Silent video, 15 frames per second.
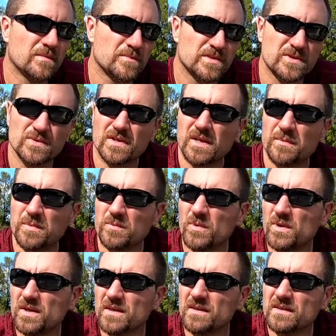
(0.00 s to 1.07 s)
i'm gonna do a couple
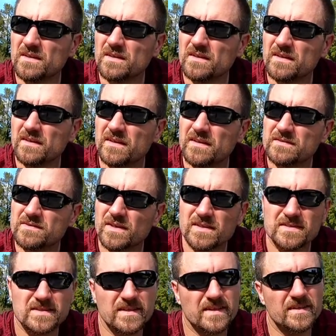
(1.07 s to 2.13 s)
more so
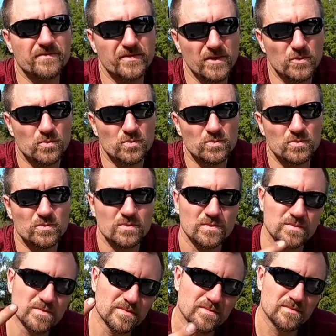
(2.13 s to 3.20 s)
i'll see you in a few
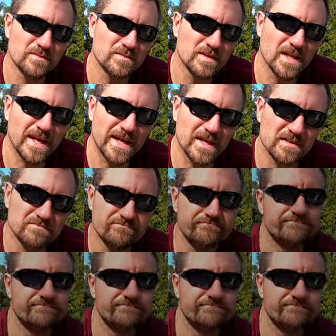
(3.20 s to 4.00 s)
later